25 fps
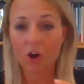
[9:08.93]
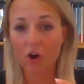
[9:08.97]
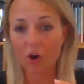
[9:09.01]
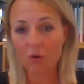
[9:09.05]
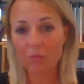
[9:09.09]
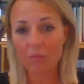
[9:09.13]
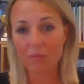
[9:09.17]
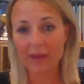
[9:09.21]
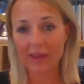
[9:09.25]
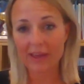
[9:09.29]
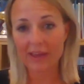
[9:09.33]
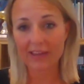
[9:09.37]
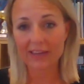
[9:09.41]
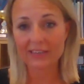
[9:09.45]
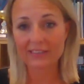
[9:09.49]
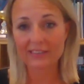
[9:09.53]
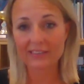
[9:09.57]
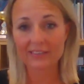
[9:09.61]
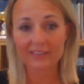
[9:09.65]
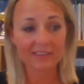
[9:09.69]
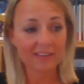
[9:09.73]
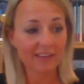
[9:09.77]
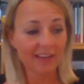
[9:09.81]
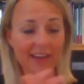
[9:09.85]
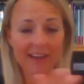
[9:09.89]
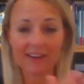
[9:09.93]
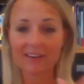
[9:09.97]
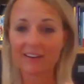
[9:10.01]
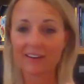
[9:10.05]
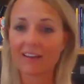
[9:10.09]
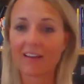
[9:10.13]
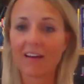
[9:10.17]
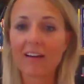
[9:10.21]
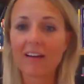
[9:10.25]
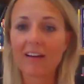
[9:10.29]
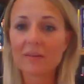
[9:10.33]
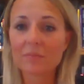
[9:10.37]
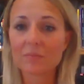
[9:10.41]
are made in
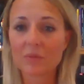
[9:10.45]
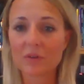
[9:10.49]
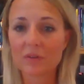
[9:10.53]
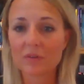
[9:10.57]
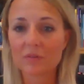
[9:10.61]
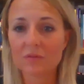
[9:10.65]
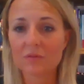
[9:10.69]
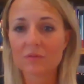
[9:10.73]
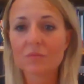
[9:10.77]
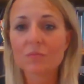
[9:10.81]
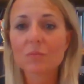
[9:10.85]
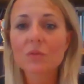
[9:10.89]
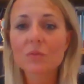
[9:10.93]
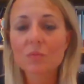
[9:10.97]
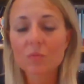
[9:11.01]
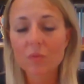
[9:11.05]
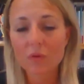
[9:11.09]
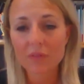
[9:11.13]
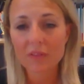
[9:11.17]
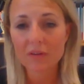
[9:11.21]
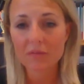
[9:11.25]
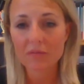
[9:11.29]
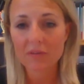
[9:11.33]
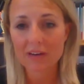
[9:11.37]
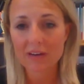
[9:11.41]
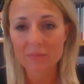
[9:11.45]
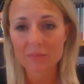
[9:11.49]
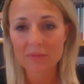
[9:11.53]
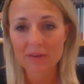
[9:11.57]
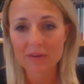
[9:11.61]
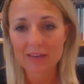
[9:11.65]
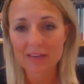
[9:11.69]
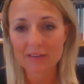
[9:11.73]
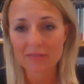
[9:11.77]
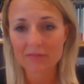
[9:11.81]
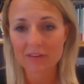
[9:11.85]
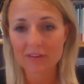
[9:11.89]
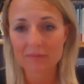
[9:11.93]
alignment with what they really
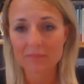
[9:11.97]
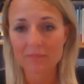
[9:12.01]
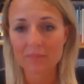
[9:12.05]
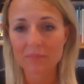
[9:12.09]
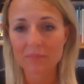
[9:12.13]
believe in.